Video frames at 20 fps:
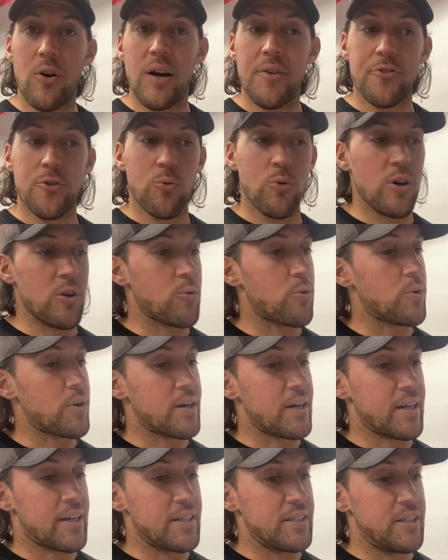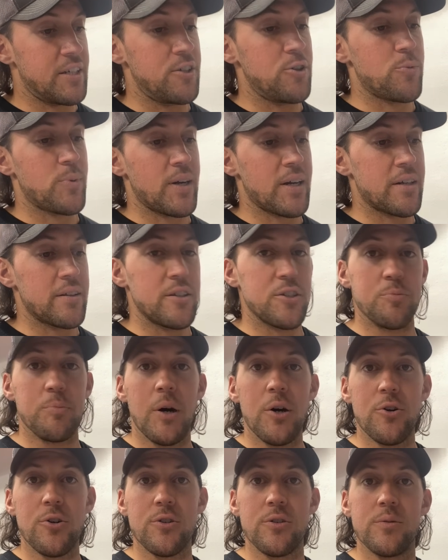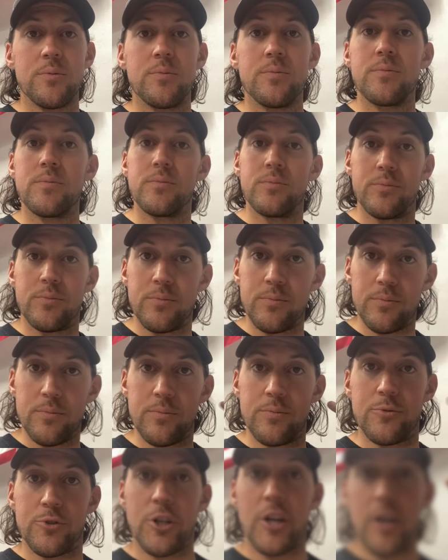after work. We're gonna continue rigging this motor. See